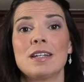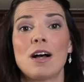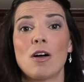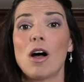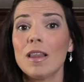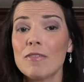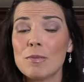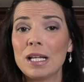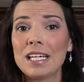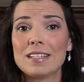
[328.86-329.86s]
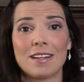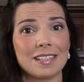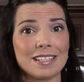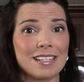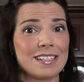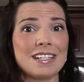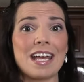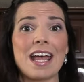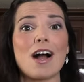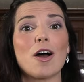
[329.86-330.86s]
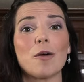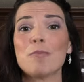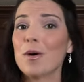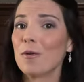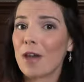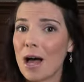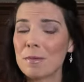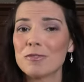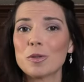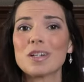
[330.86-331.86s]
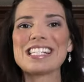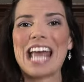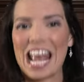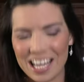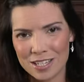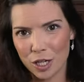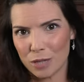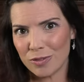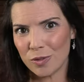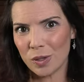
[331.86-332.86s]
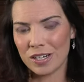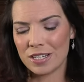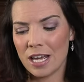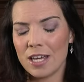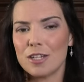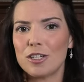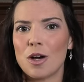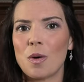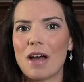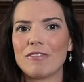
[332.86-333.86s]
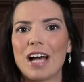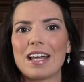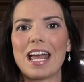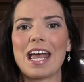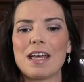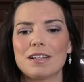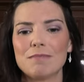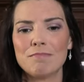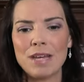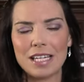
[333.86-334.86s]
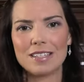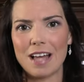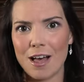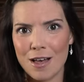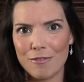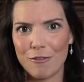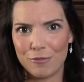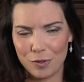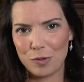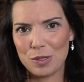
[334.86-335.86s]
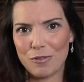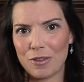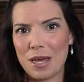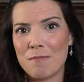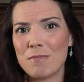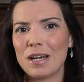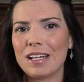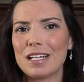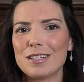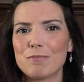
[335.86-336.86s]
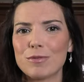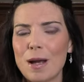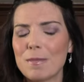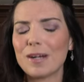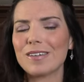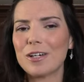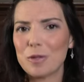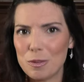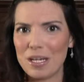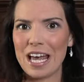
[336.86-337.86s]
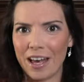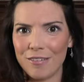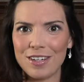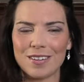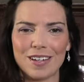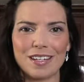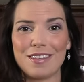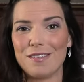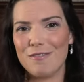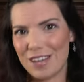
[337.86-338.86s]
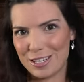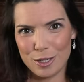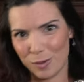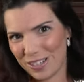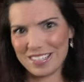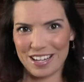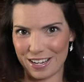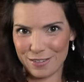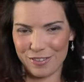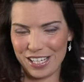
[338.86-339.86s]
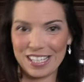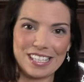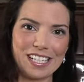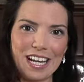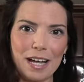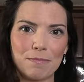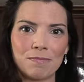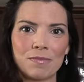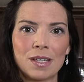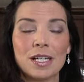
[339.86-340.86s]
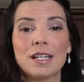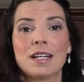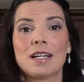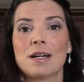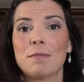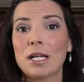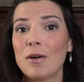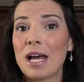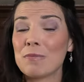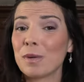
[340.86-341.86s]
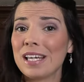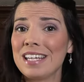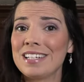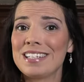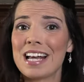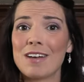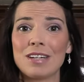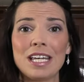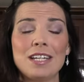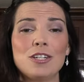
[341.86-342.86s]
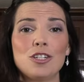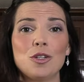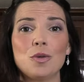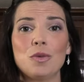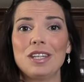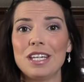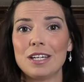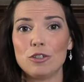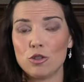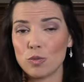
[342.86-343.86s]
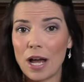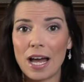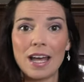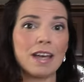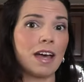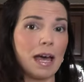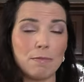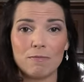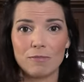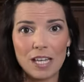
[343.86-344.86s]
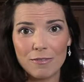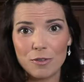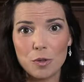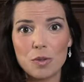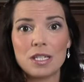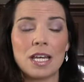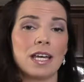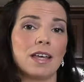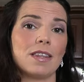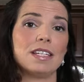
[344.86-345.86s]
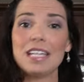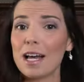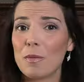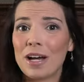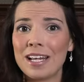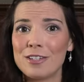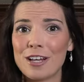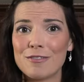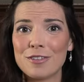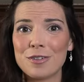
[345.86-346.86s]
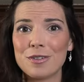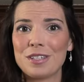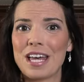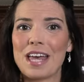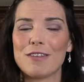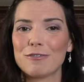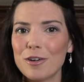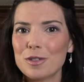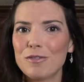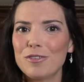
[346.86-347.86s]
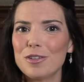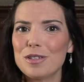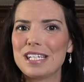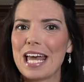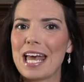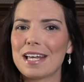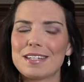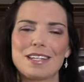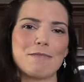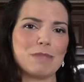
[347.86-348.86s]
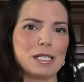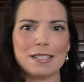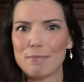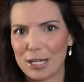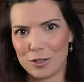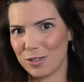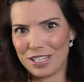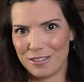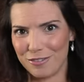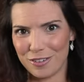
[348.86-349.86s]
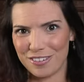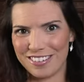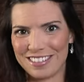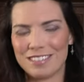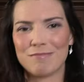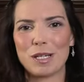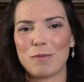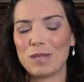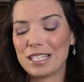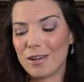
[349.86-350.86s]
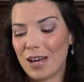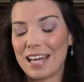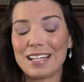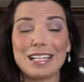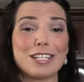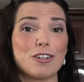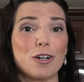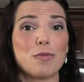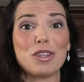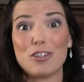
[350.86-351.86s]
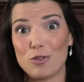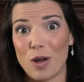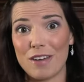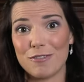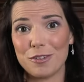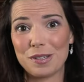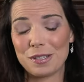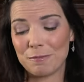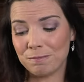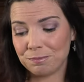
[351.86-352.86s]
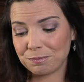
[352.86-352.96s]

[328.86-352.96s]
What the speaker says: Now, all of the blennies on this list today are both omnivores and herbivores, so I've got a mix of foods for them, but it's primarily going to be heavy on the vegetable side of things today. I'm gonna go ahead and break things down into the dry and flake foods, the DIY and gel foods, the frozen foods, and some specialty foods. So let's go ahead and get started with the dry foods.